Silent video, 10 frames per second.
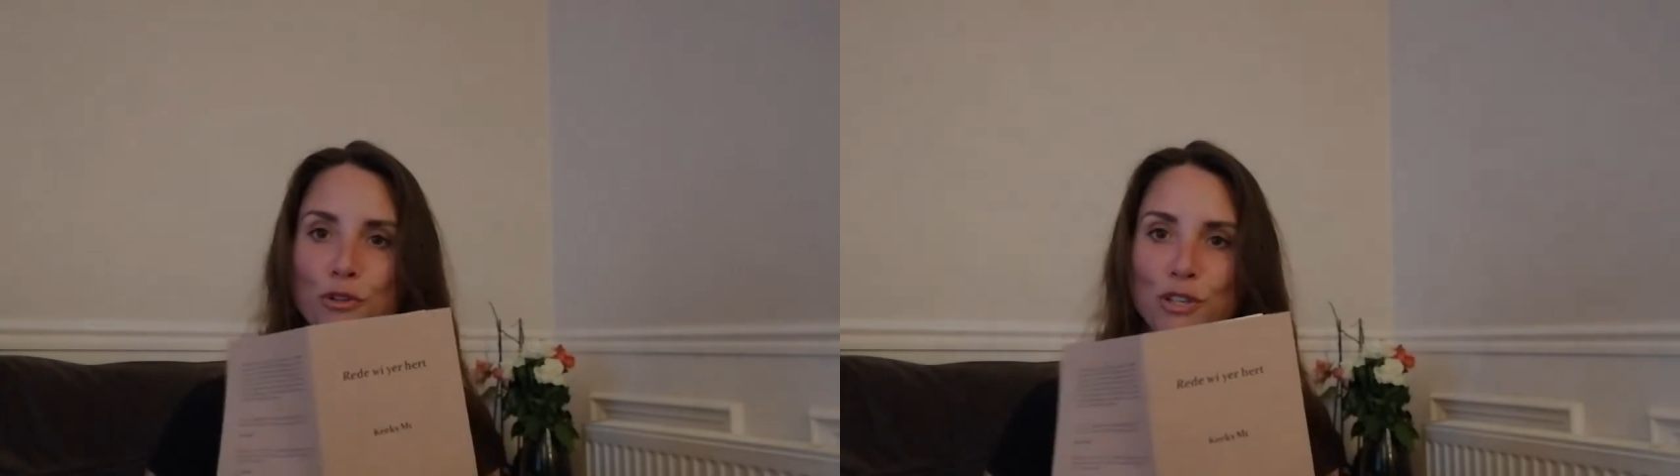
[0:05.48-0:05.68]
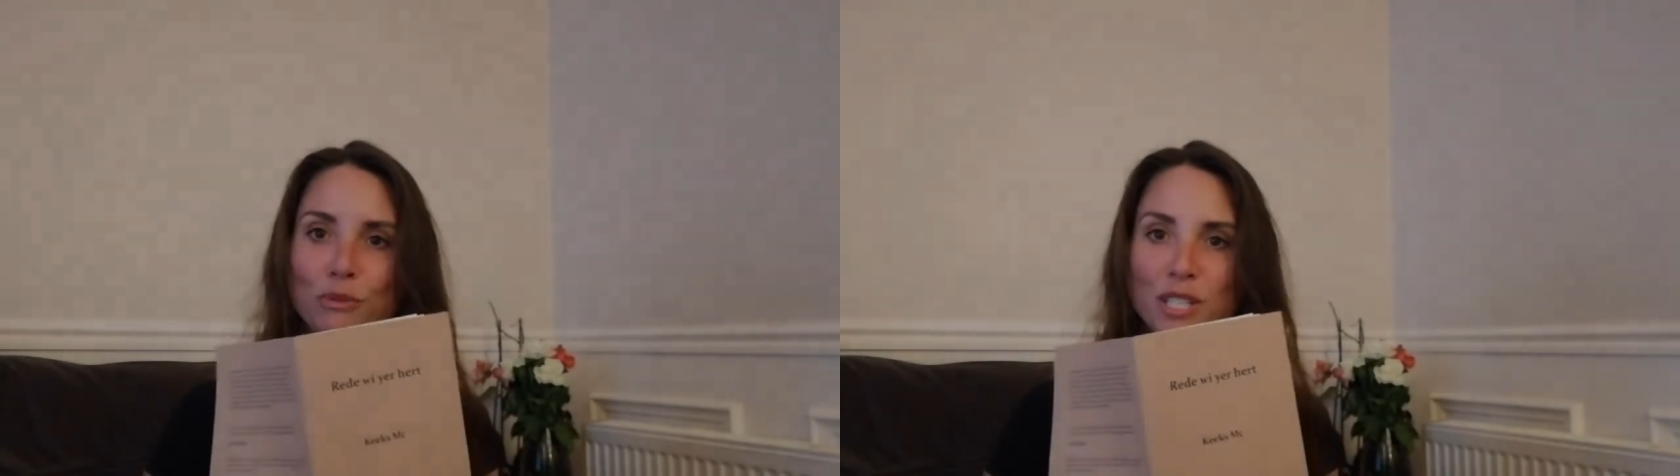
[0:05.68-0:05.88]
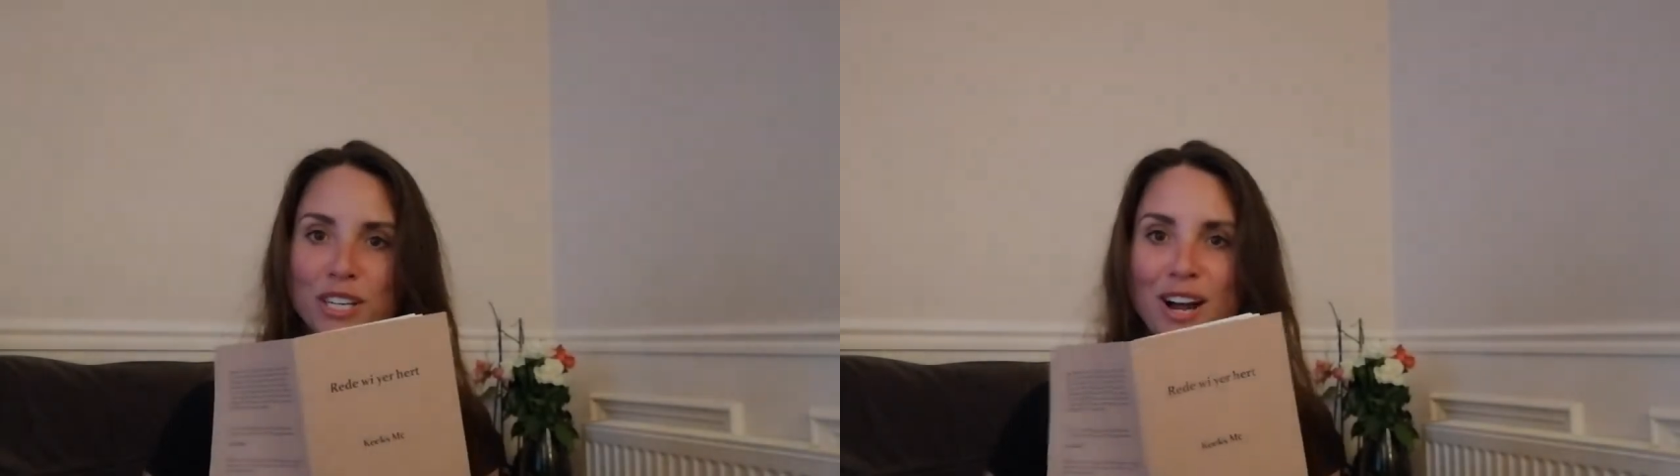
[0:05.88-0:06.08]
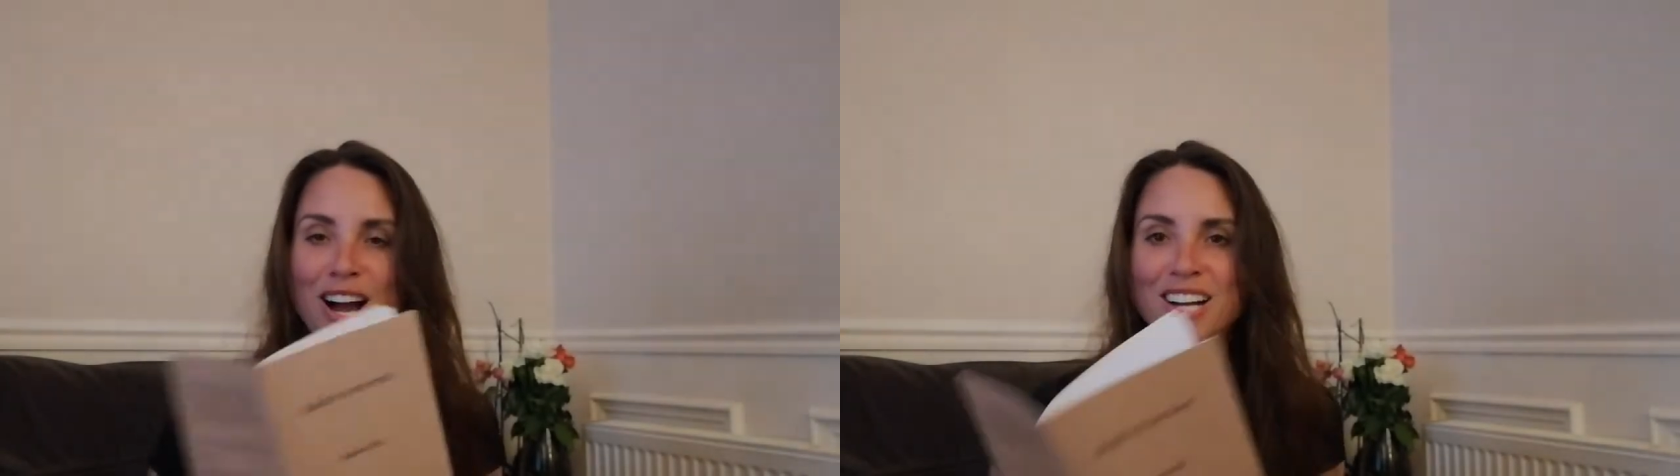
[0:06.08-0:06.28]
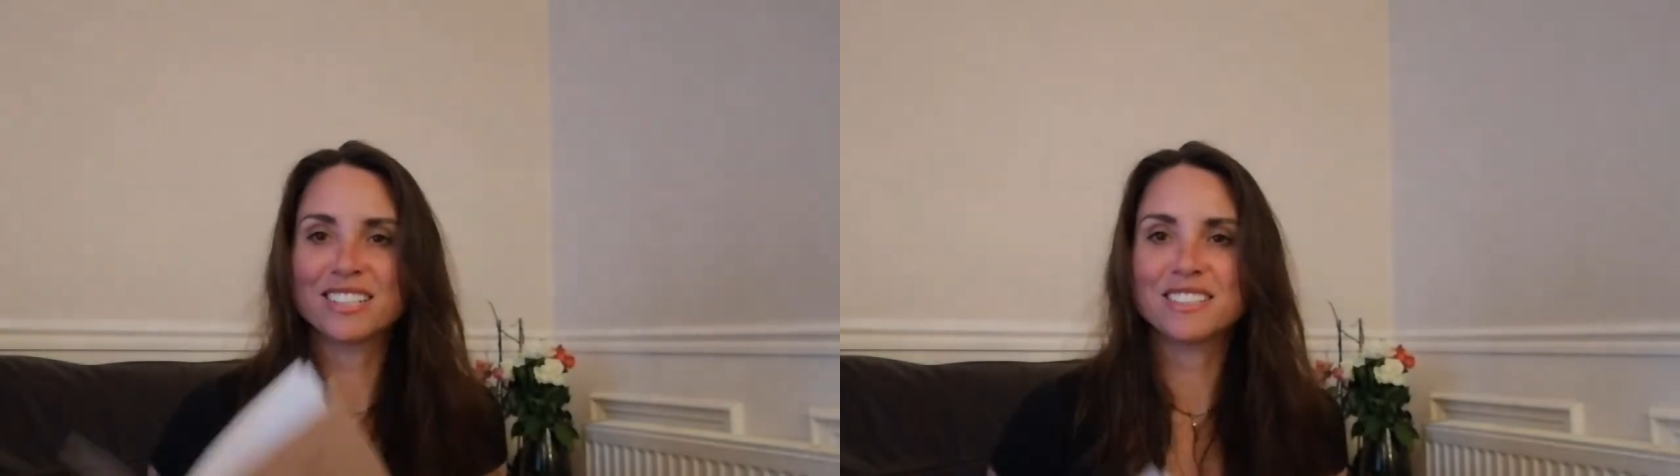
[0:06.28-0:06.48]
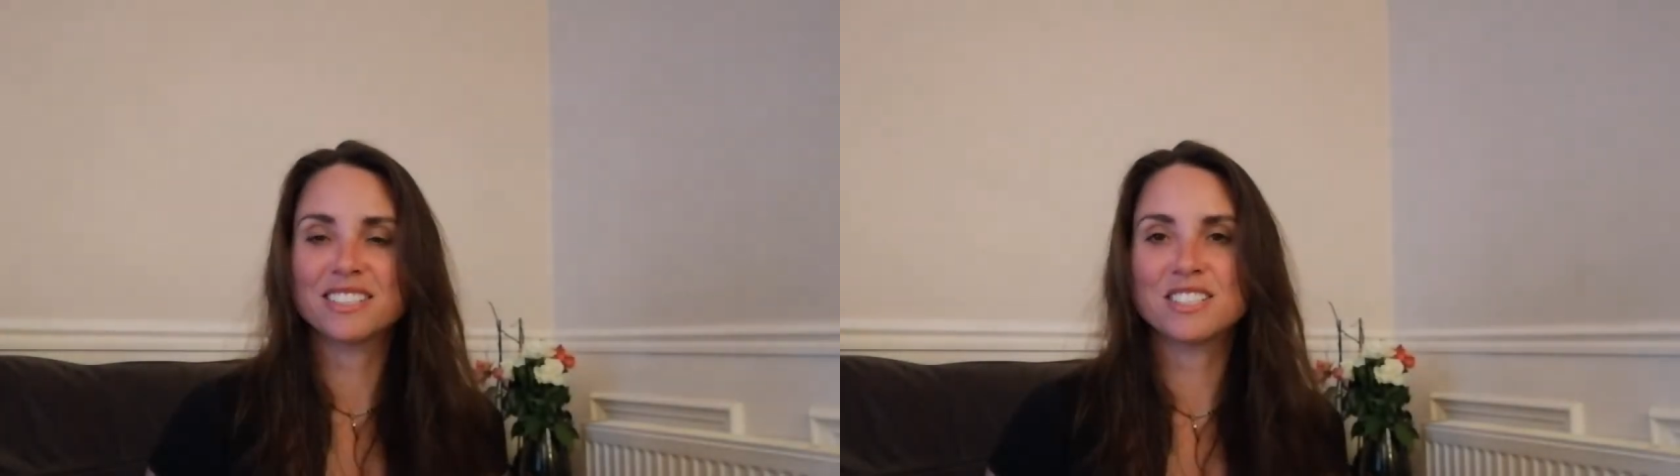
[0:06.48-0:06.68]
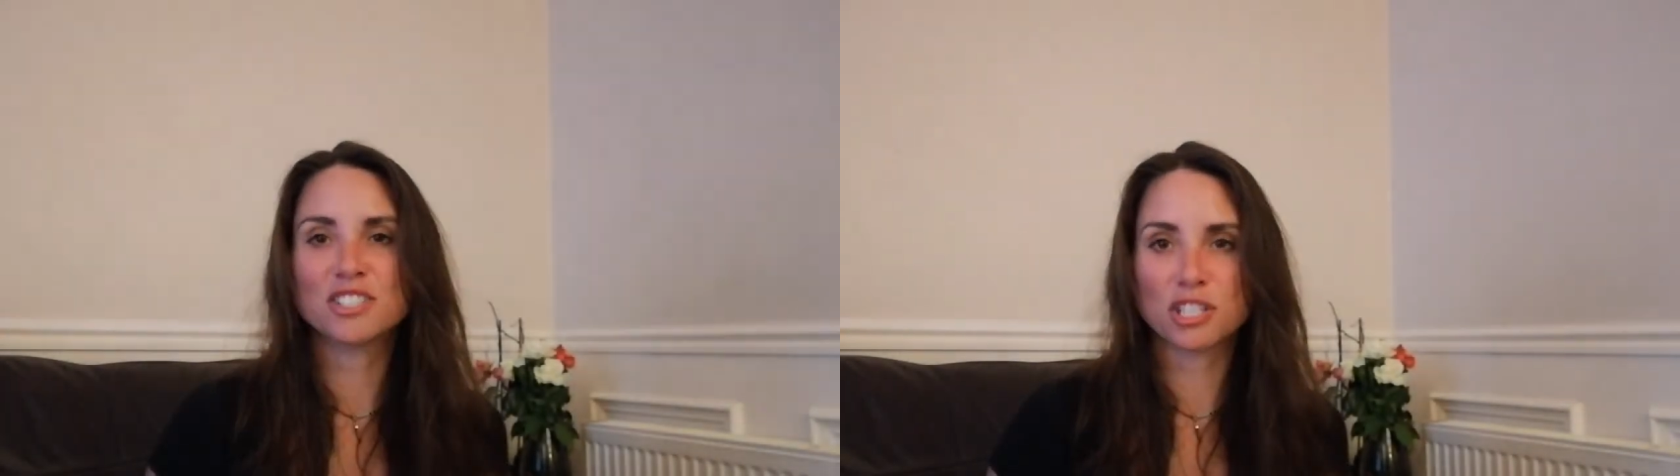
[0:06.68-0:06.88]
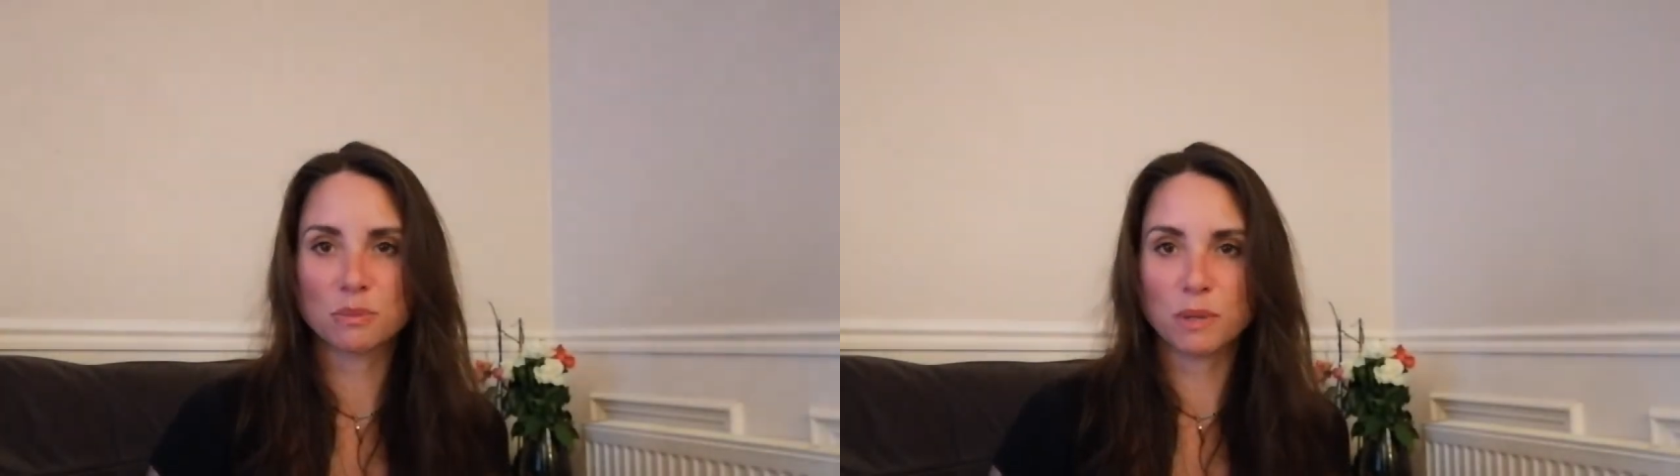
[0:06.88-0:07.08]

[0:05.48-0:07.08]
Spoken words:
Read With Your Heart, that's just